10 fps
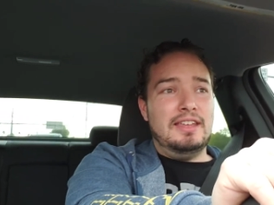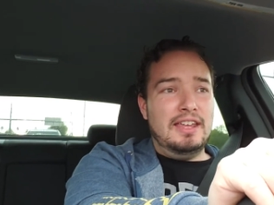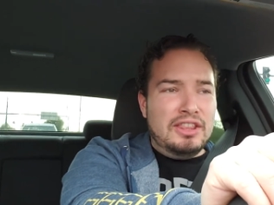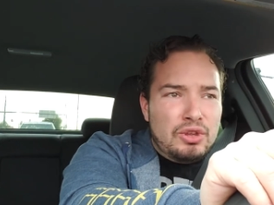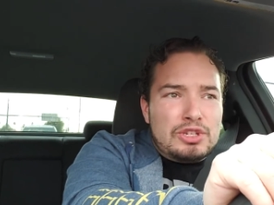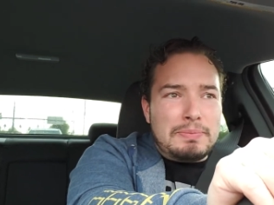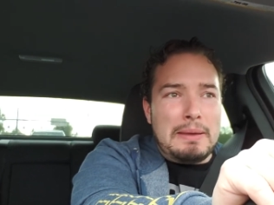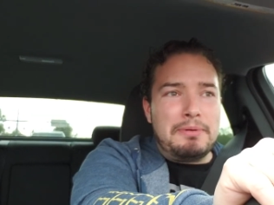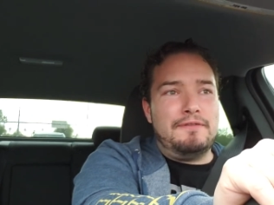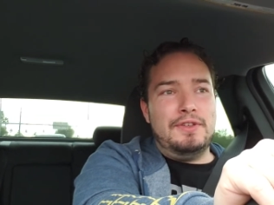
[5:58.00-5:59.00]
in those
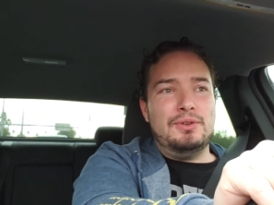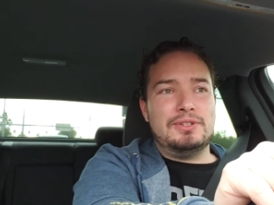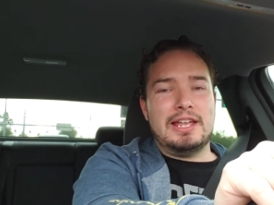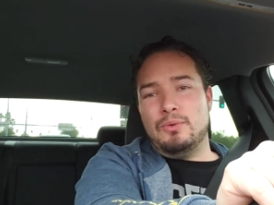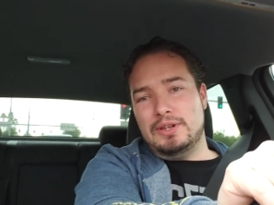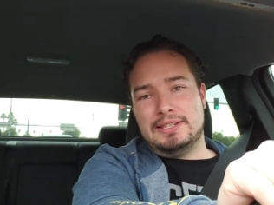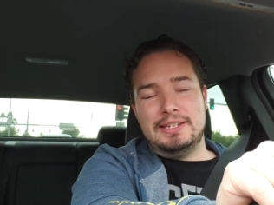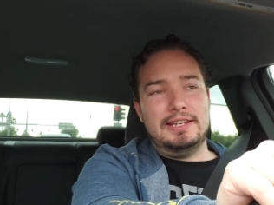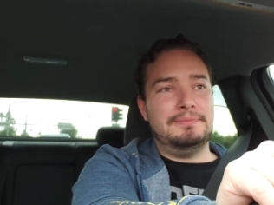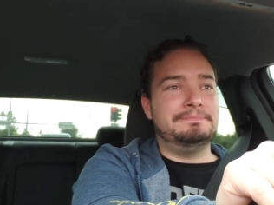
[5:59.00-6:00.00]
pay-per-views that we
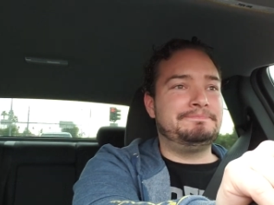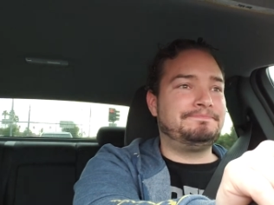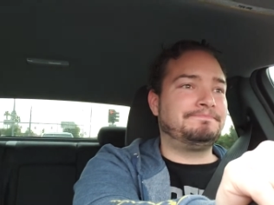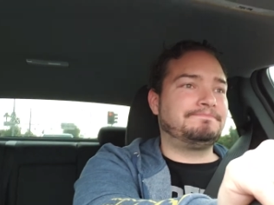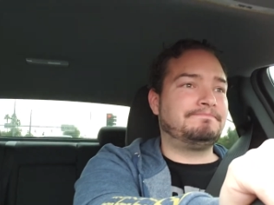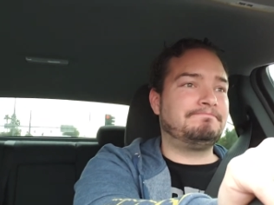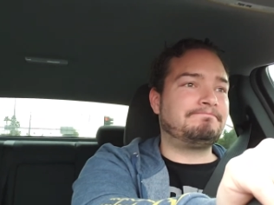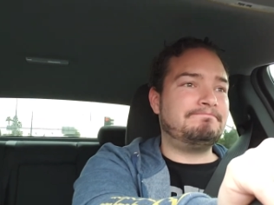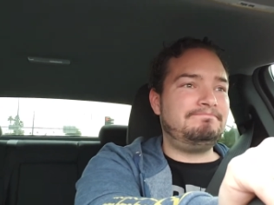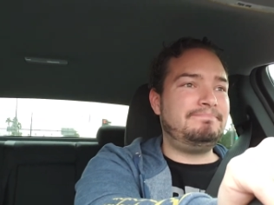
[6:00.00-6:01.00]
see,
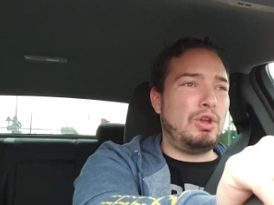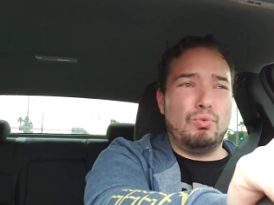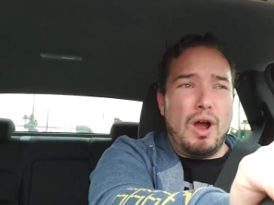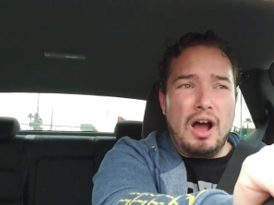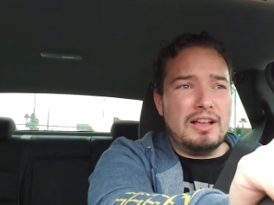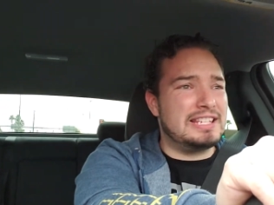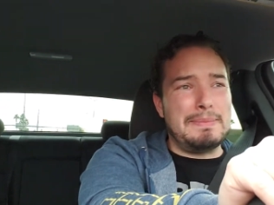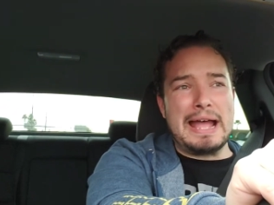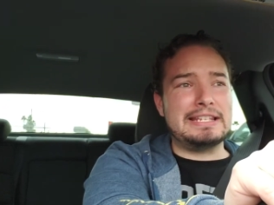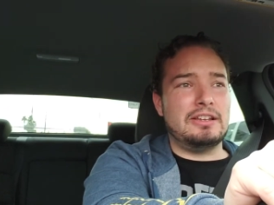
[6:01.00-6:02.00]
Raw,
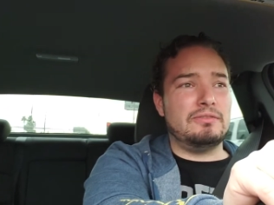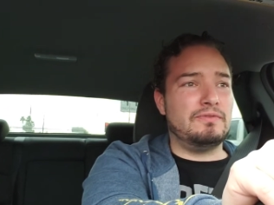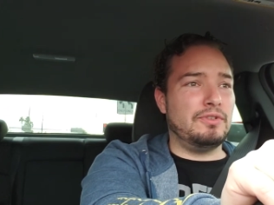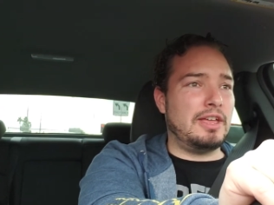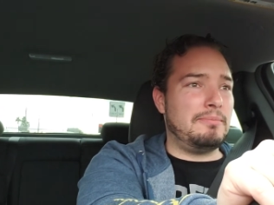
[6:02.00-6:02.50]
Smackdown for that